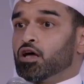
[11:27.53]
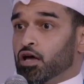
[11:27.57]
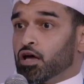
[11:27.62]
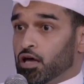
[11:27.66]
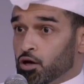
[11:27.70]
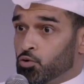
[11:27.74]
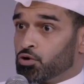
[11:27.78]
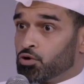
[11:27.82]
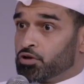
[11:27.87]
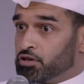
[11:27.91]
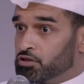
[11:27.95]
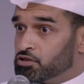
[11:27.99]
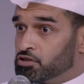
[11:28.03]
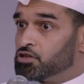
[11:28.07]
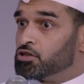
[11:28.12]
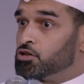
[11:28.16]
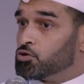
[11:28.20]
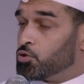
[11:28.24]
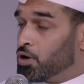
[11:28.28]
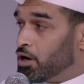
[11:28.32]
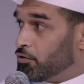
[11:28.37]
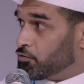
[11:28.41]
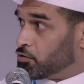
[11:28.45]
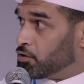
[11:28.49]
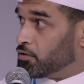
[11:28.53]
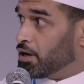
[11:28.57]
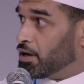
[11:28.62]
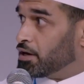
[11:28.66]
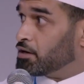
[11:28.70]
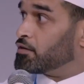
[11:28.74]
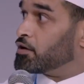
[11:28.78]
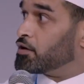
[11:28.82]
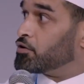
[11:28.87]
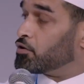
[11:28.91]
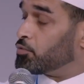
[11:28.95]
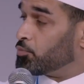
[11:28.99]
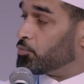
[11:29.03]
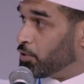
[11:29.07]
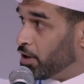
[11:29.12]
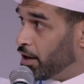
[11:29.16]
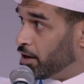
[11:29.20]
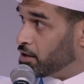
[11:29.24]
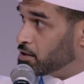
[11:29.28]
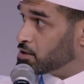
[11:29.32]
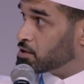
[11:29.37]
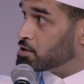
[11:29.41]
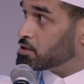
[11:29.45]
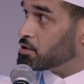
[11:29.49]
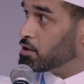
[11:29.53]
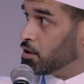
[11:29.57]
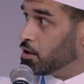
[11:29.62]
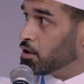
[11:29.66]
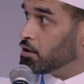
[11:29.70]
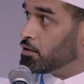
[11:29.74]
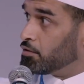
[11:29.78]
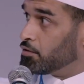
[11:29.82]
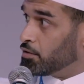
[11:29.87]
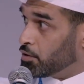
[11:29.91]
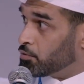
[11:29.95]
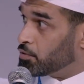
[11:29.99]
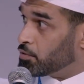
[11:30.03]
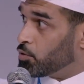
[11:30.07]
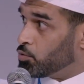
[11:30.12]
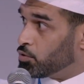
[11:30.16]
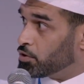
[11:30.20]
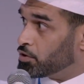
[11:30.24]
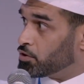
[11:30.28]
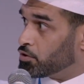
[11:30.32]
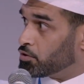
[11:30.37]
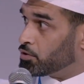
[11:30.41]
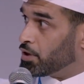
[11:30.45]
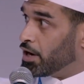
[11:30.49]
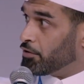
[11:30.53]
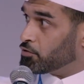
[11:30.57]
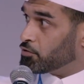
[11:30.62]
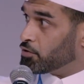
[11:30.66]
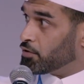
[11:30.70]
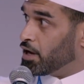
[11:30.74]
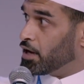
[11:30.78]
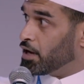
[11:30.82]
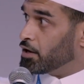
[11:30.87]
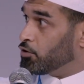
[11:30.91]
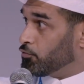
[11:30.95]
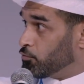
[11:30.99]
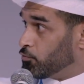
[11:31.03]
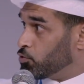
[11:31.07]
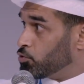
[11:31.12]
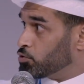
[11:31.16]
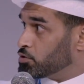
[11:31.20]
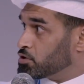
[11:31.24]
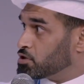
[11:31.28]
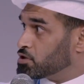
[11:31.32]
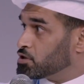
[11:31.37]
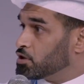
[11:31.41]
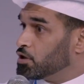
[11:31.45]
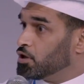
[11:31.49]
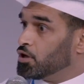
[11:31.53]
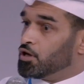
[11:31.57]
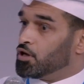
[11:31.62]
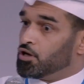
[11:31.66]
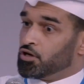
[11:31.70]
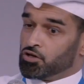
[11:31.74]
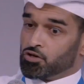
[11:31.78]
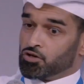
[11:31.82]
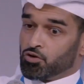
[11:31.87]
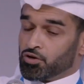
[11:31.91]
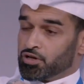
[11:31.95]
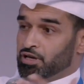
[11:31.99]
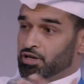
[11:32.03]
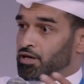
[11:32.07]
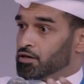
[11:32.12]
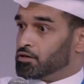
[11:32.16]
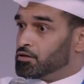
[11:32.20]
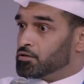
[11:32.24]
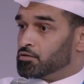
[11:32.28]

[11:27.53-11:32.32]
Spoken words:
It will continue after that, and there are plans that will occur after that, of course. Again,